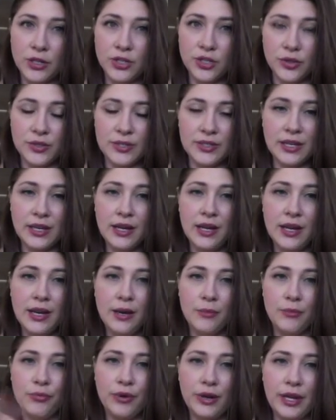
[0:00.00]
So it's
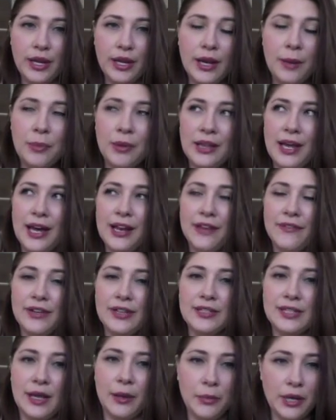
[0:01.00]
bringing up a lot of
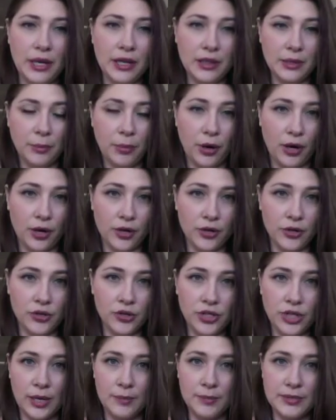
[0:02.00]
examining the
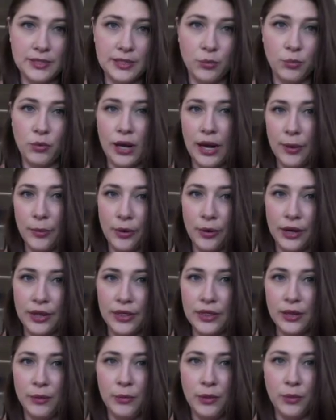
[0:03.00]
partnerships and why we're
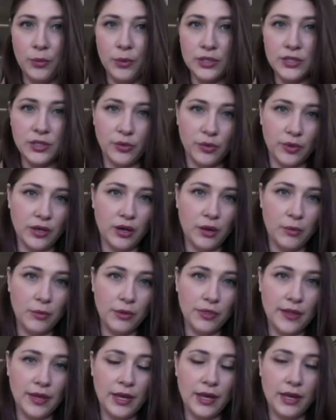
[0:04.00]
in them and what's going on
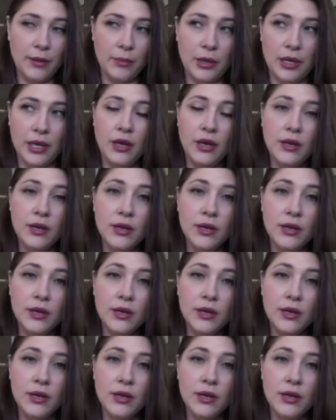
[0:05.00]
with them, and